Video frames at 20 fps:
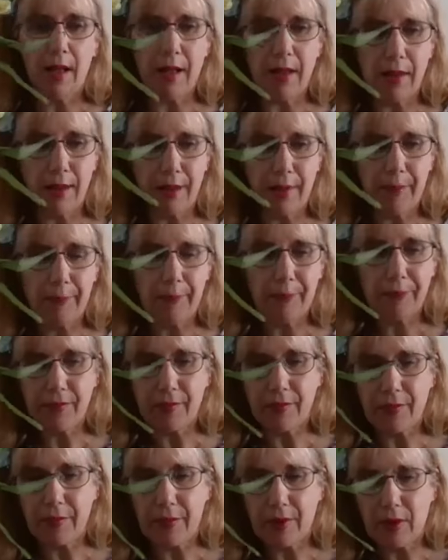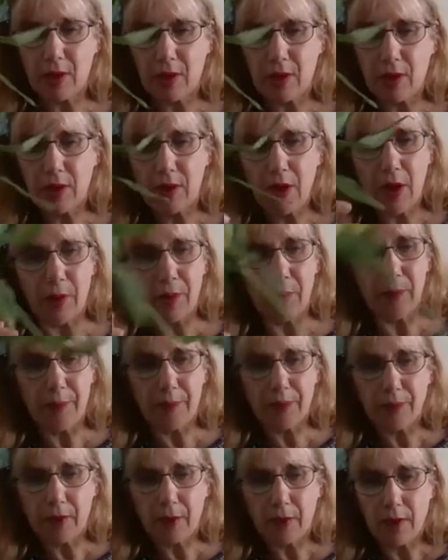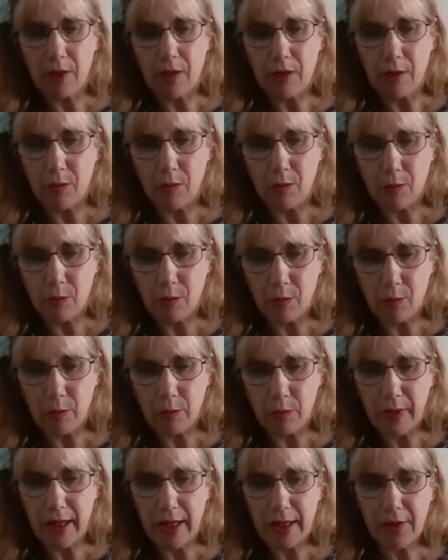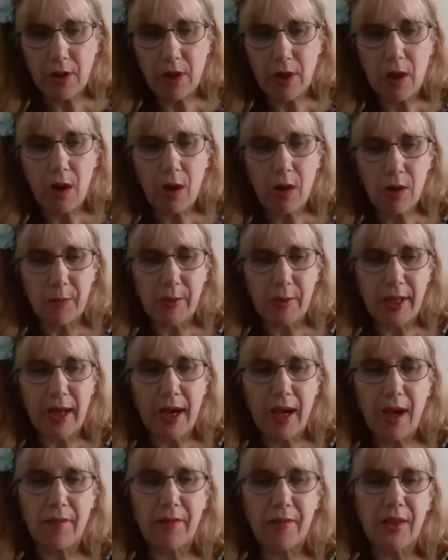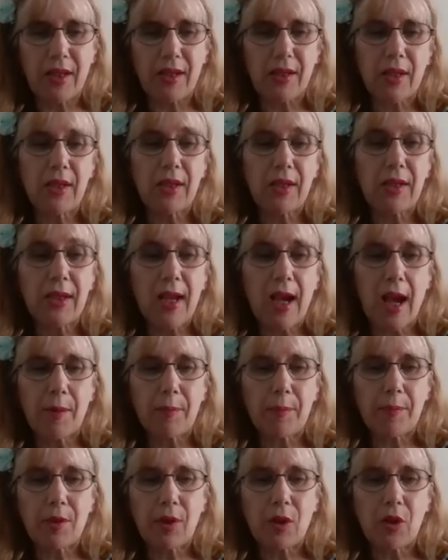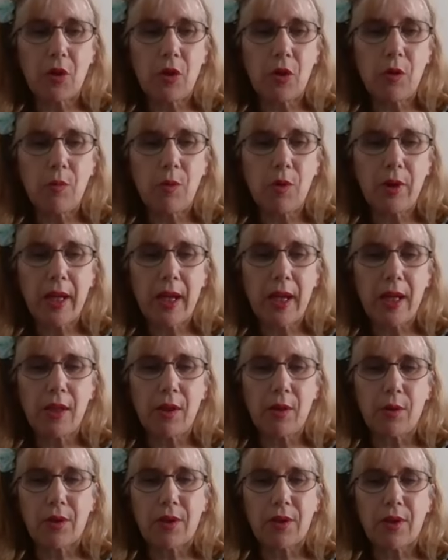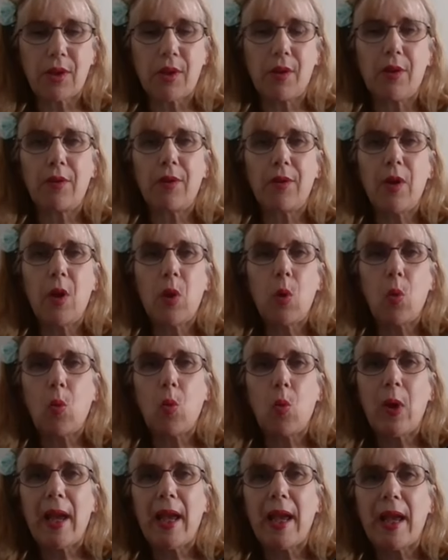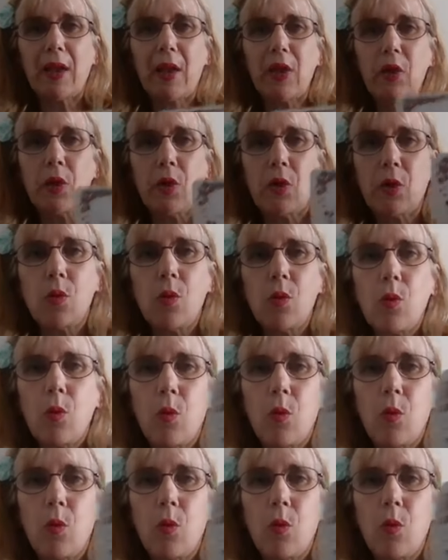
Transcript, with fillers: um, so. We, the card we have is adapt. You will get yourself where you